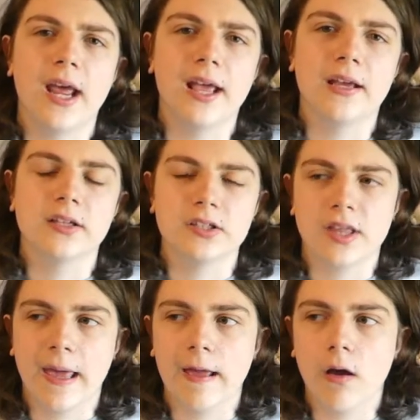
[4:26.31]
and
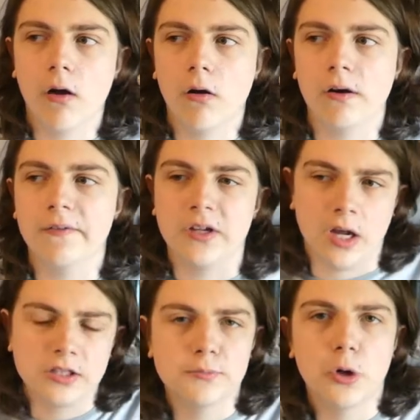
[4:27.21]
they are in the
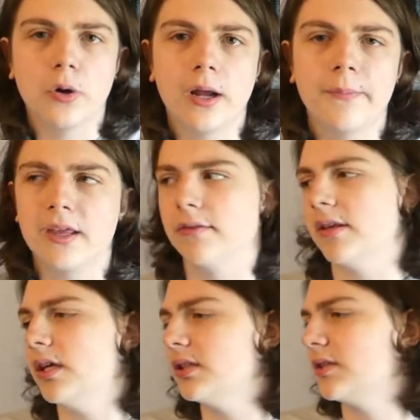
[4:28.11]
Nazi program in
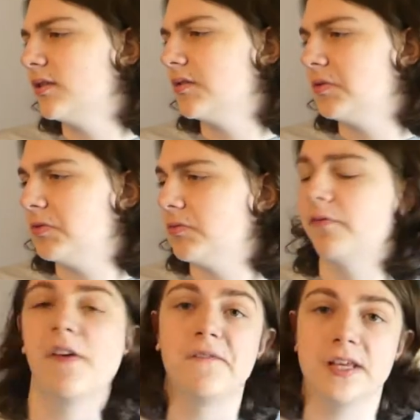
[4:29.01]
the
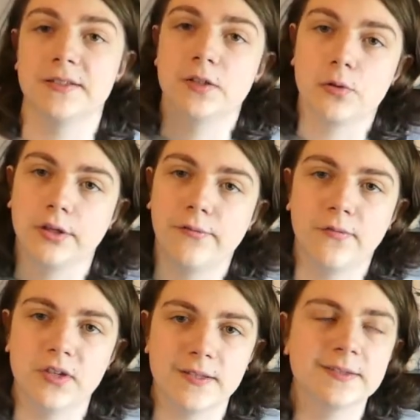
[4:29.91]
50s, the early
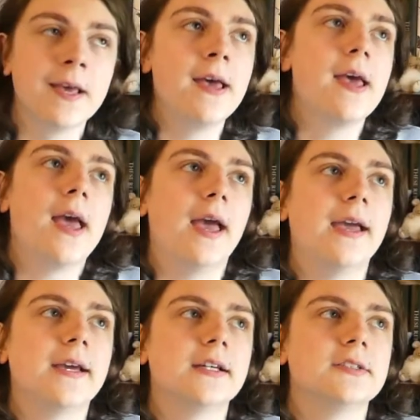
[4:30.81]
50s,
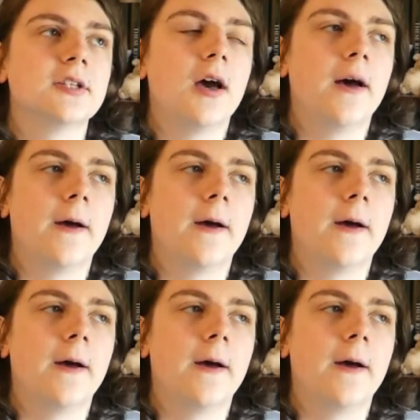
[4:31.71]
and,